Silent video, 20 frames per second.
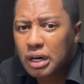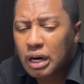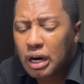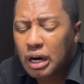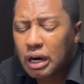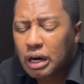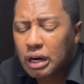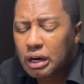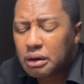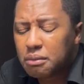
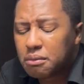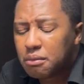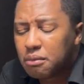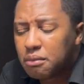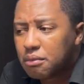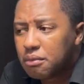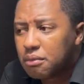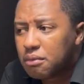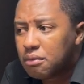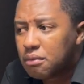Um,
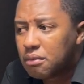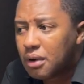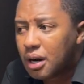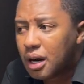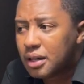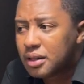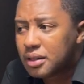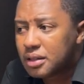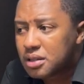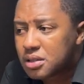
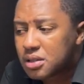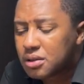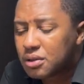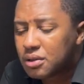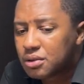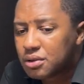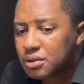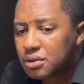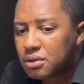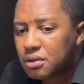I need
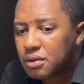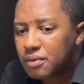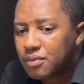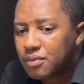to